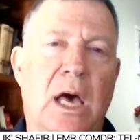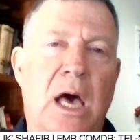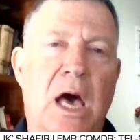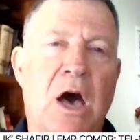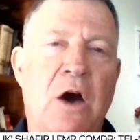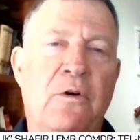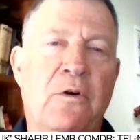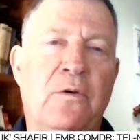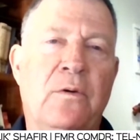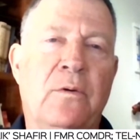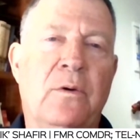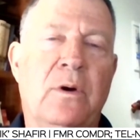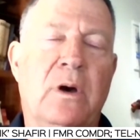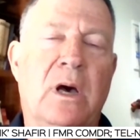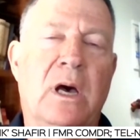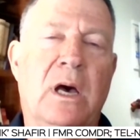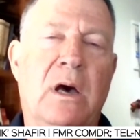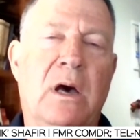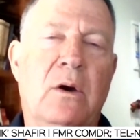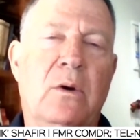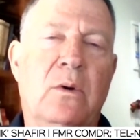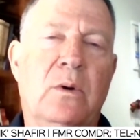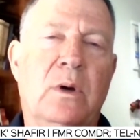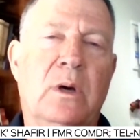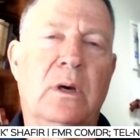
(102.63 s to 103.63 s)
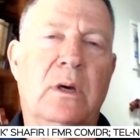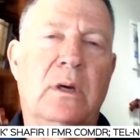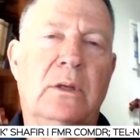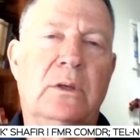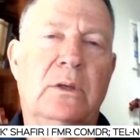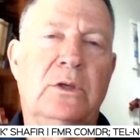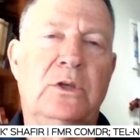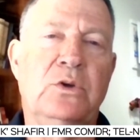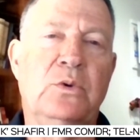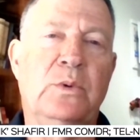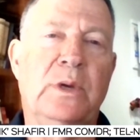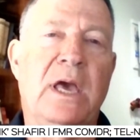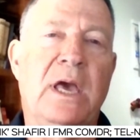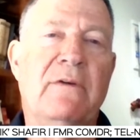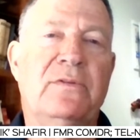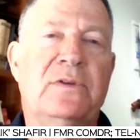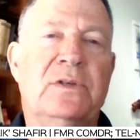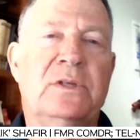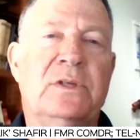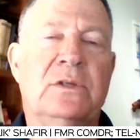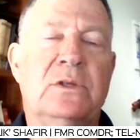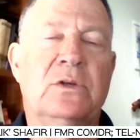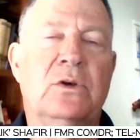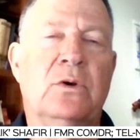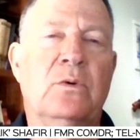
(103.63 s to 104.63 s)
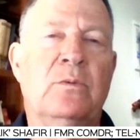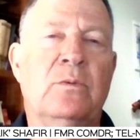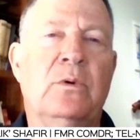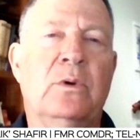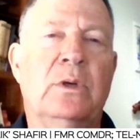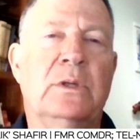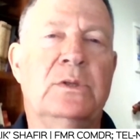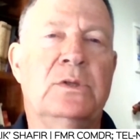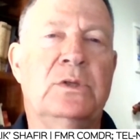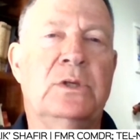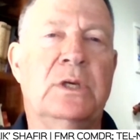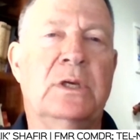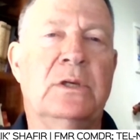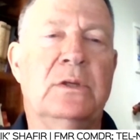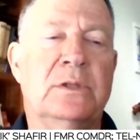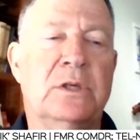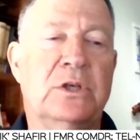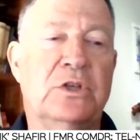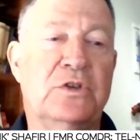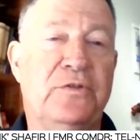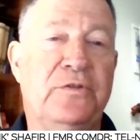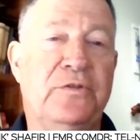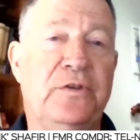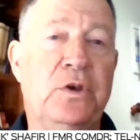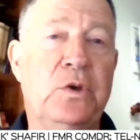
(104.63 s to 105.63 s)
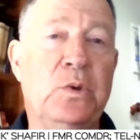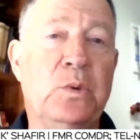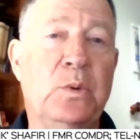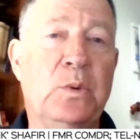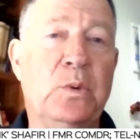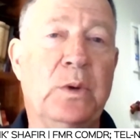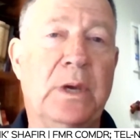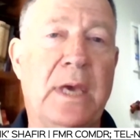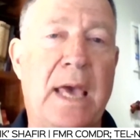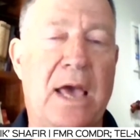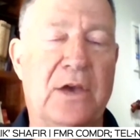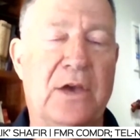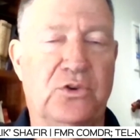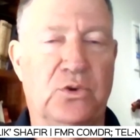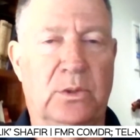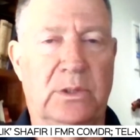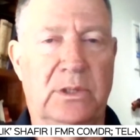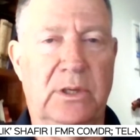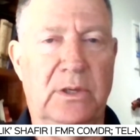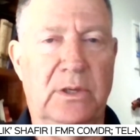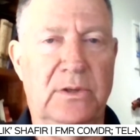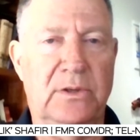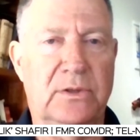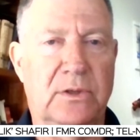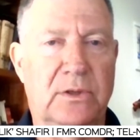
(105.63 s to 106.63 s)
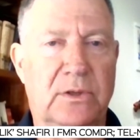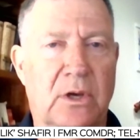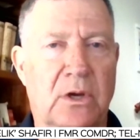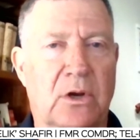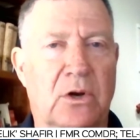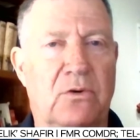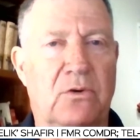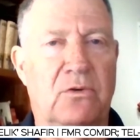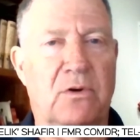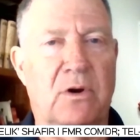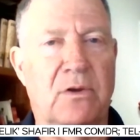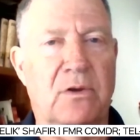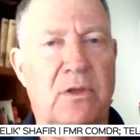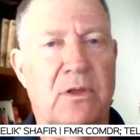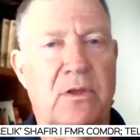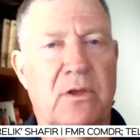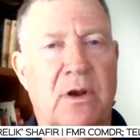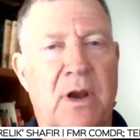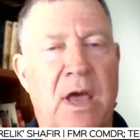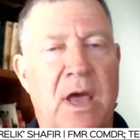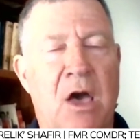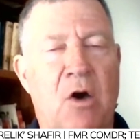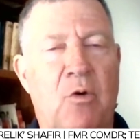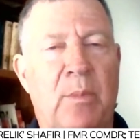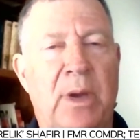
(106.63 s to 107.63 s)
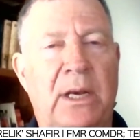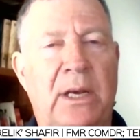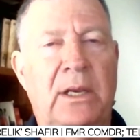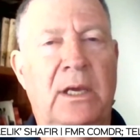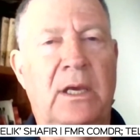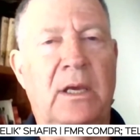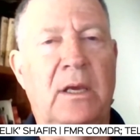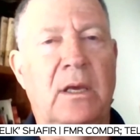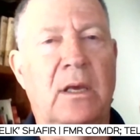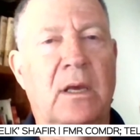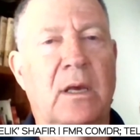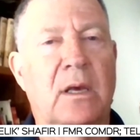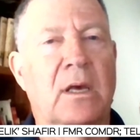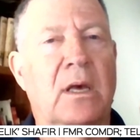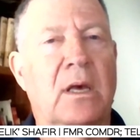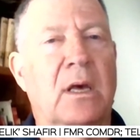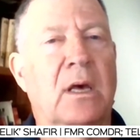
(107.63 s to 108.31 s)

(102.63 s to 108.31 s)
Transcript: how do we have such few casualties rather than how many?